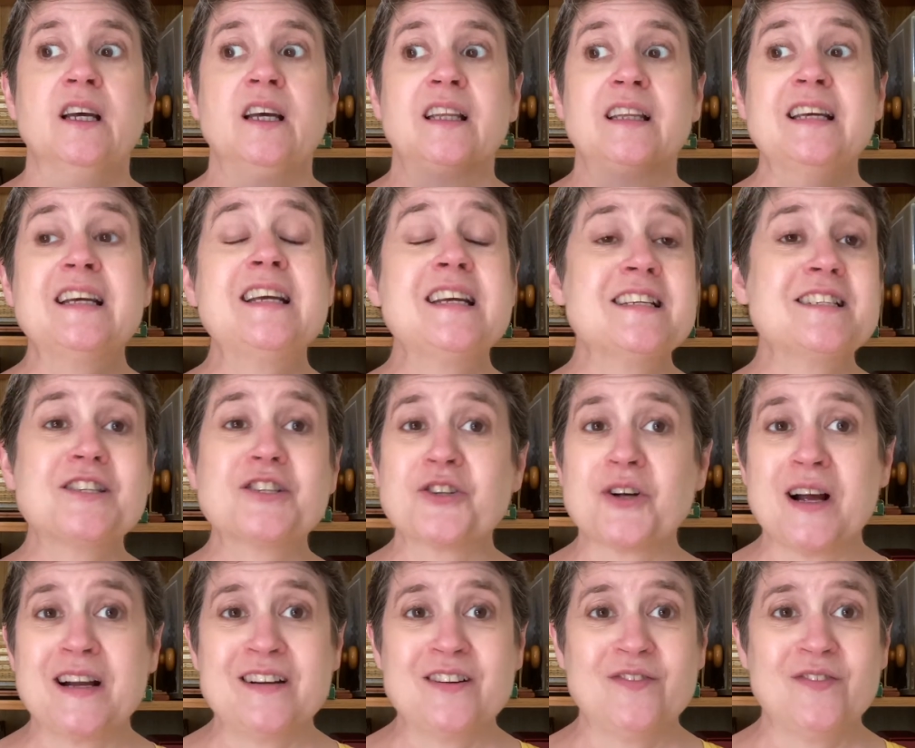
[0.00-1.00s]
the kids
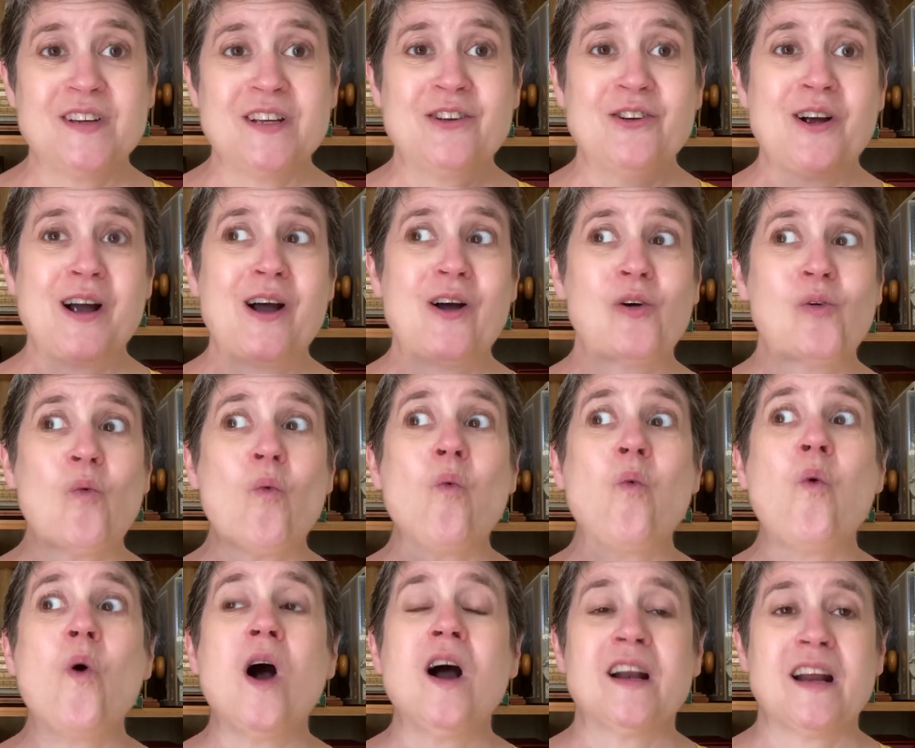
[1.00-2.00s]
trying to figure out
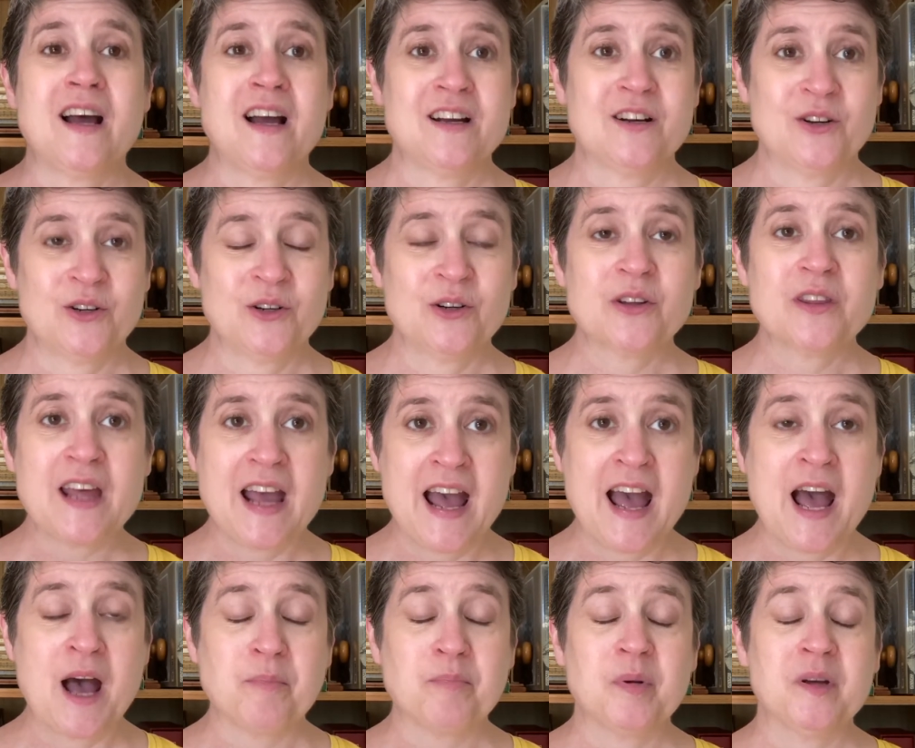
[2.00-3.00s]
what on earth
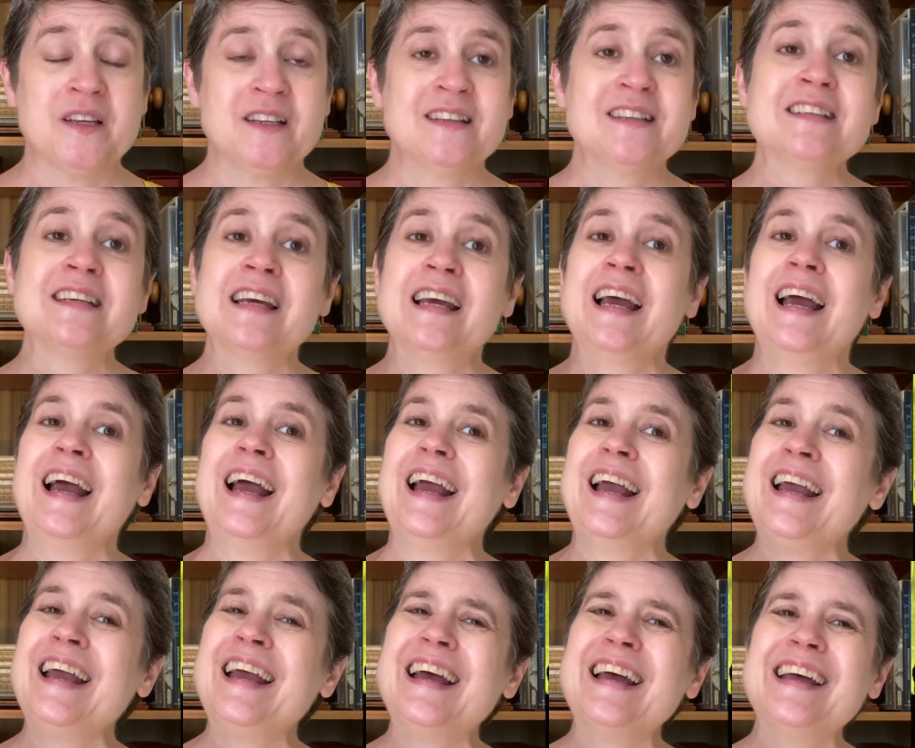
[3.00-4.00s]
happened,
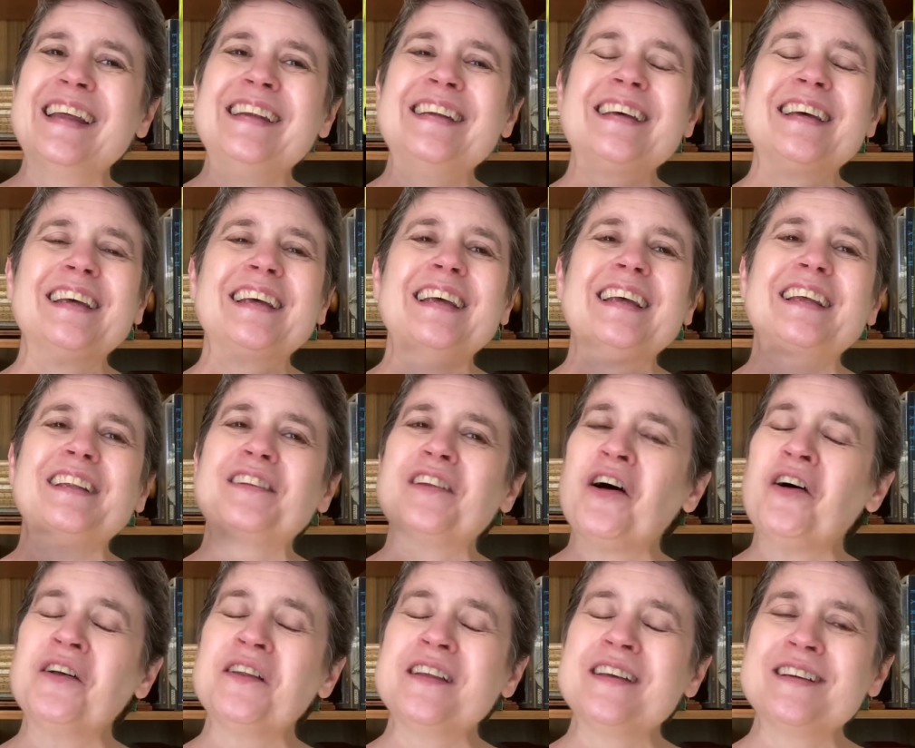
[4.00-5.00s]
and
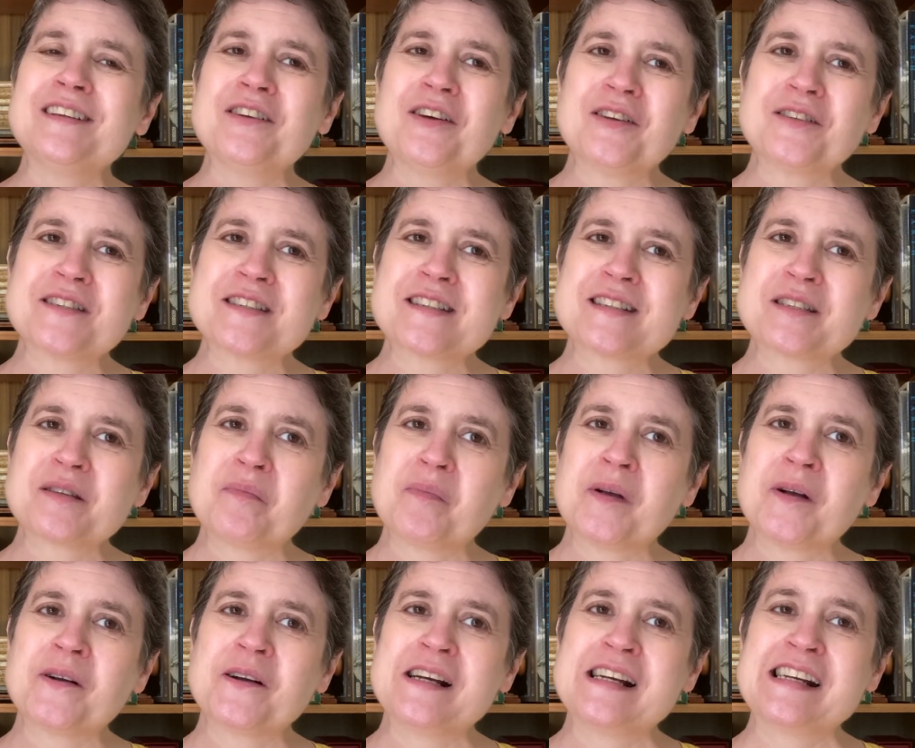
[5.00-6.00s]
all the adults
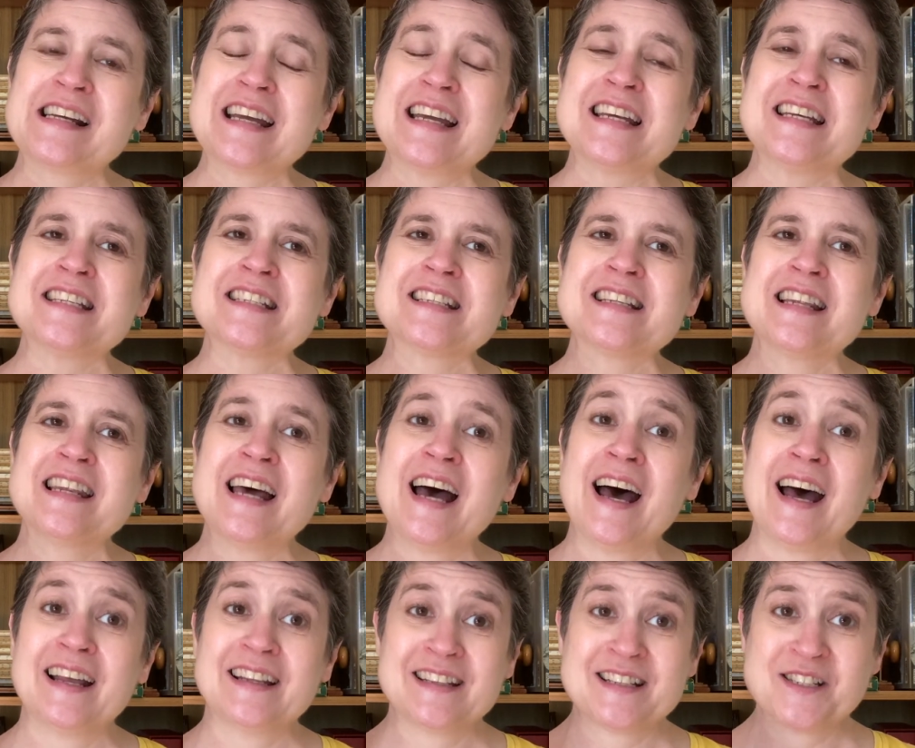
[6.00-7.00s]
disappearing is
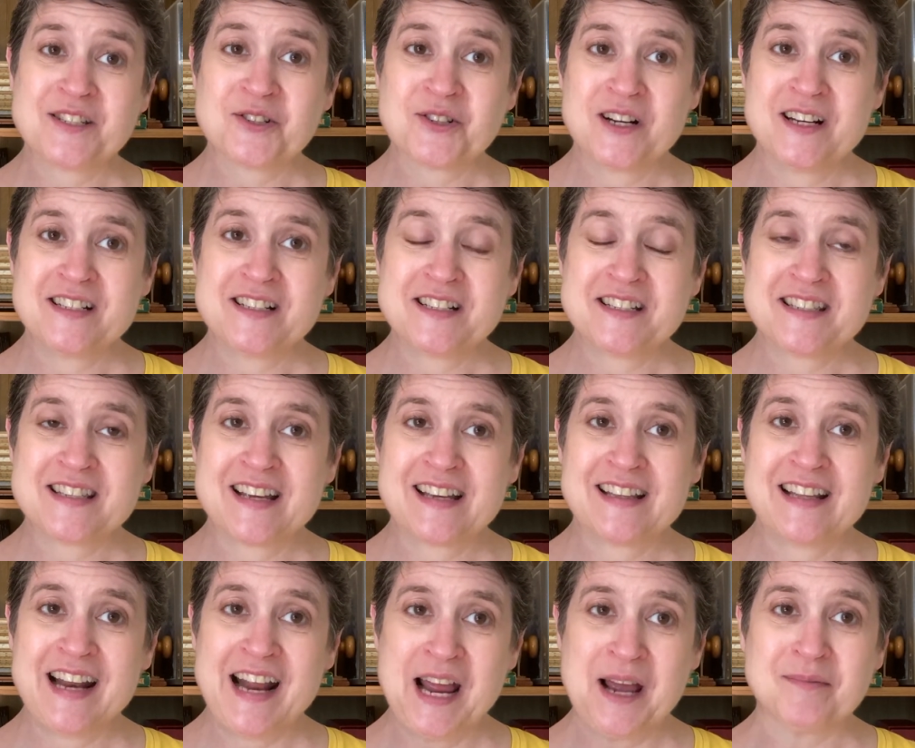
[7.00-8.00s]
not the strangest thing
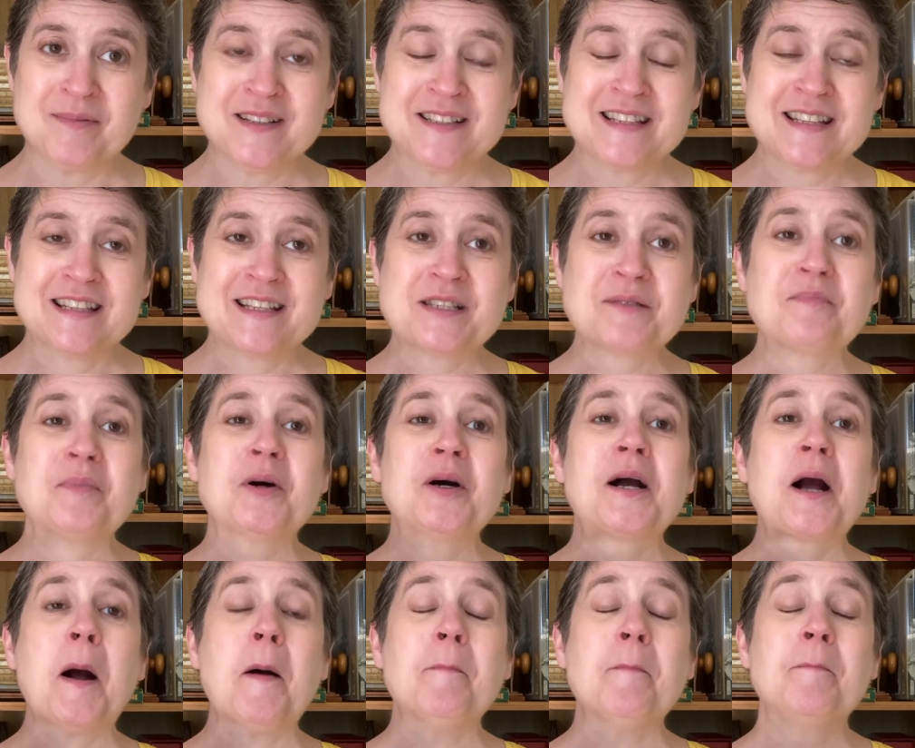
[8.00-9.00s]
that happens in this
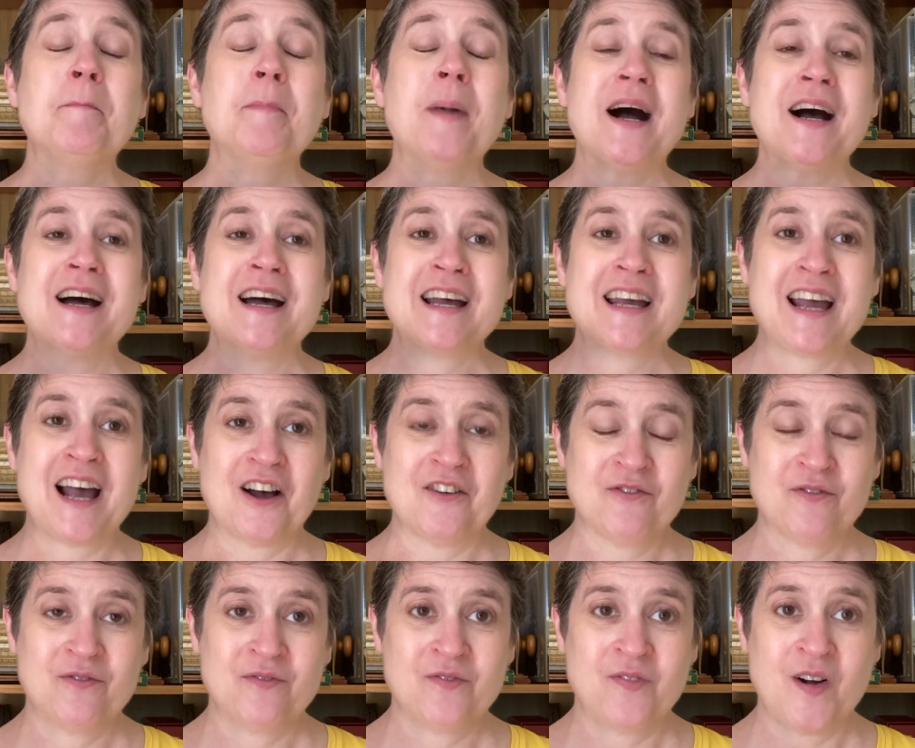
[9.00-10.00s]
book by
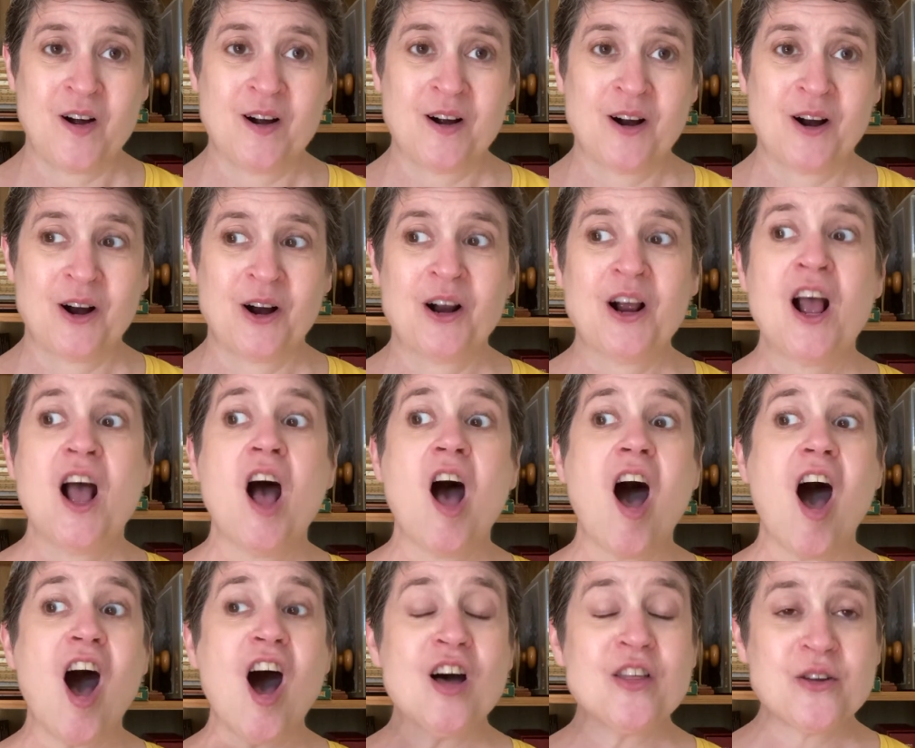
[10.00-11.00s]
far.
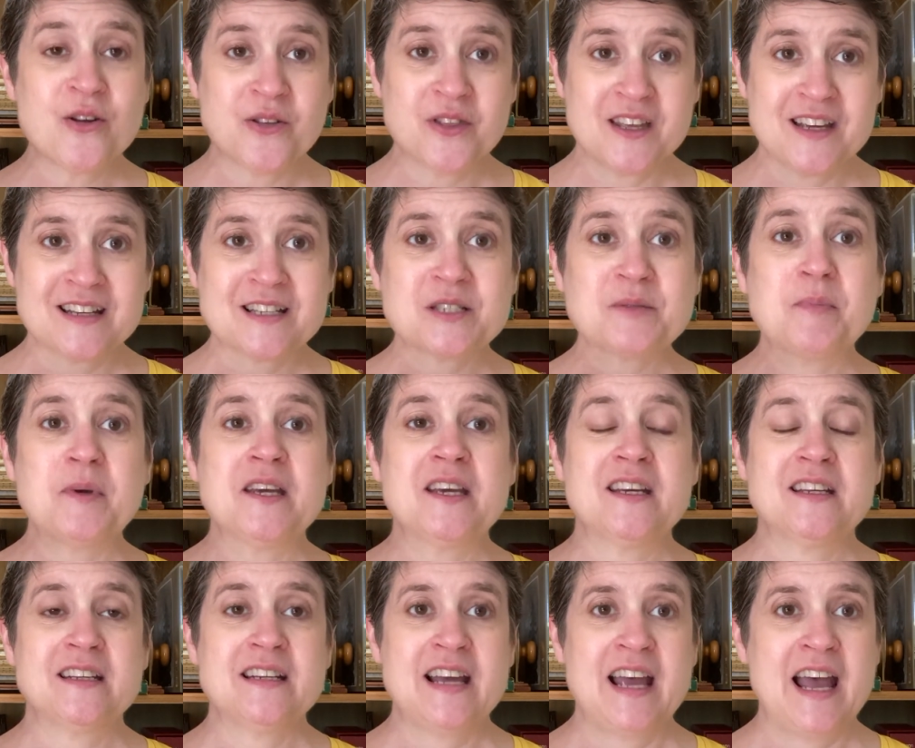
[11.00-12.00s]
Other things
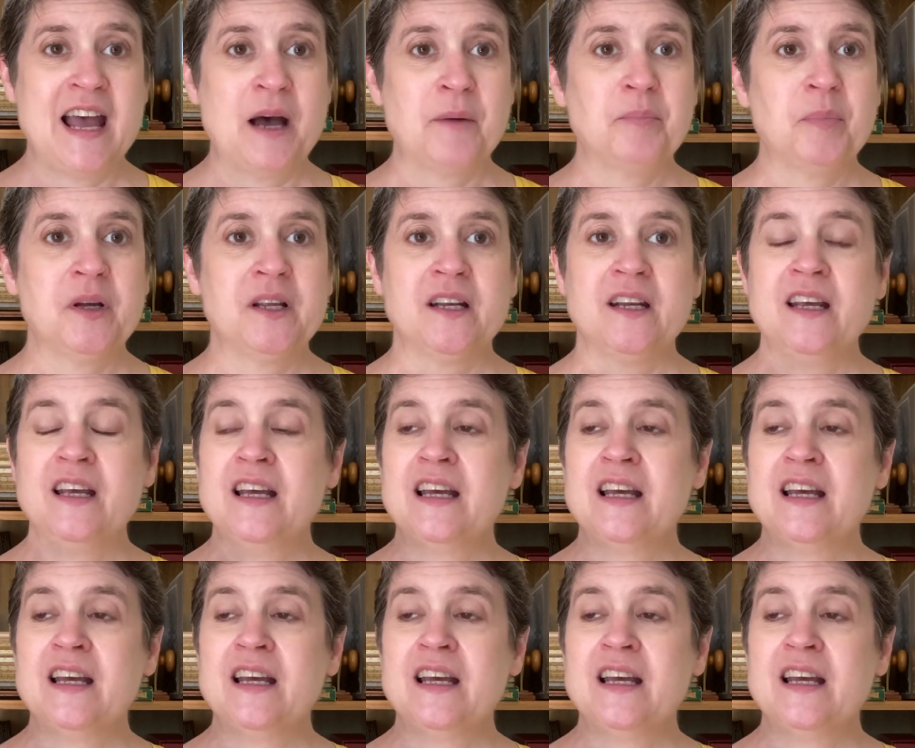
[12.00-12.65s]
begin to happen.